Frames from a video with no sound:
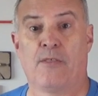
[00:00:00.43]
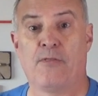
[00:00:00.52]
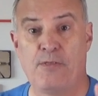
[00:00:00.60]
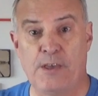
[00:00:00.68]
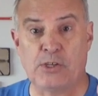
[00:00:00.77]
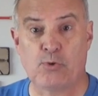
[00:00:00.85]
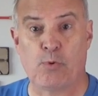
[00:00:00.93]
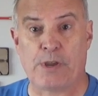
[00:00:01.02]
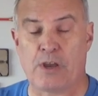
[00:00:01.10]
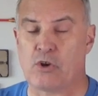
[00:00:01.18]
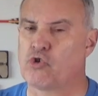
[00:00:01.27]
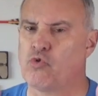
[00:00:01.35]
This
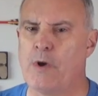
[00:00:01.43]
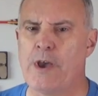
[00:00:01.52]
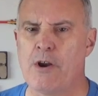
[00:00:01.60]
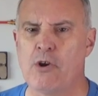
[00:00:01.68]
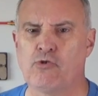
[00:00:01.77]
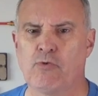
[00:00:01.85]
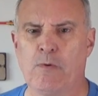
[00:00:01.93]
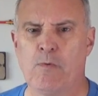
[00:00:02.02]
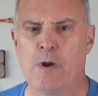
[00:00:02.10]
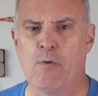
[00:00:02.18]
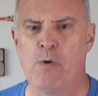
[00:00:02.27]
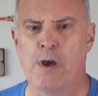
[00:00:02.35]
week on Trad Archery
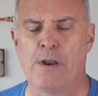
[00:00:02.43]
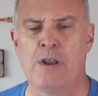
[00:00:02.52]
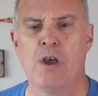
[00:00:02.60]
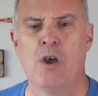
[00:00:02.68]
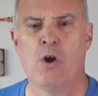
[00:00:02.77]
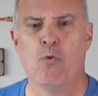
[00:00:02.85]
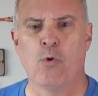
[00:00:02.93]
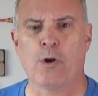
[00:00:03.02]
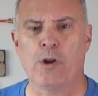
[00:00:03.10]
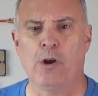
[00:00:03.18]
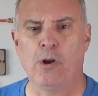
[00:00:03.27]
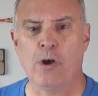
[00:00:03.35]
one oh one, we're
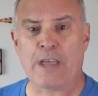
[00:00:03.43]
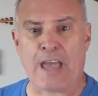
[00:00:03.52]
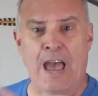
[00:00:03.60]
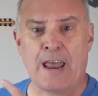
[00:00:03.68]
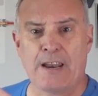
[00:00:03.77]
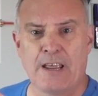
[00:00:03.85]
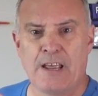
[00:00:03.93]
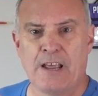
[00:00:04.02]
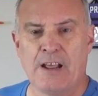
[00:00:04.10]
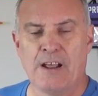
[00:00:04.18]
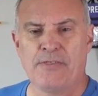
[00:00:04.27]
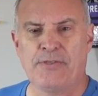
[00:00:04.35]
going to look at
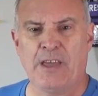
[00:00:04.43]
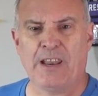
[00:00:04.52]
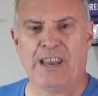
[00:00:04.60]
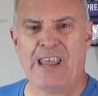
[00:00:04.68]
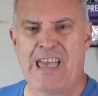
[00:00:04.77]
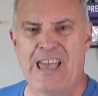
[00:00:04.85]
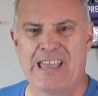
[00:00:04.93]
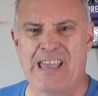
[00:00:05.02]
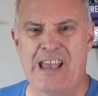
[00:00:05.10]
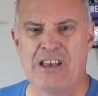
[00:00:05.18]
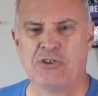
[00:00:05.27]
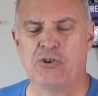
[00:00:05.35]
the
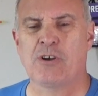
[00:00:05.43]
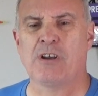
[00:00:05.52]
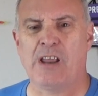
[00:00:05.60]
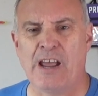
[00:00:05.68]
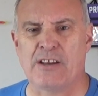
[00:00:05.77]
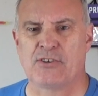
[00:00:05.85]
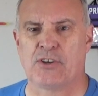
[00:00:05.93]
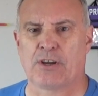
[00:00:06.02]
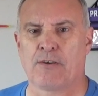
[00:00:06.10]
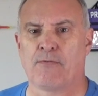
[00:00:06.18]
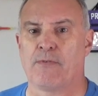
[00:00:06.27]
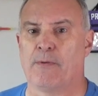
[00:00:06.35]
Lancaster
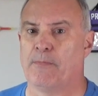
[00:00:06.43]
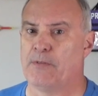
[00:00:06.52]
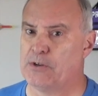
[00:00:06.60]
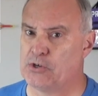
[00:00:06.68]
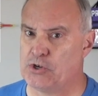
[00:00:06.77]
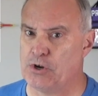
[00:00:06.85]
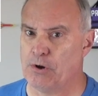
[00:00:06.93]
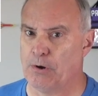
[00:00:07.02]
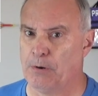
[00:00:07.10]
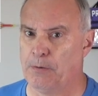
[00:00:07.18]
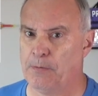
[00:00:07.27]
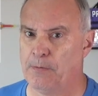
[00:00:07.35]
Classic from this
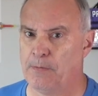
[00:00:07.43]
year.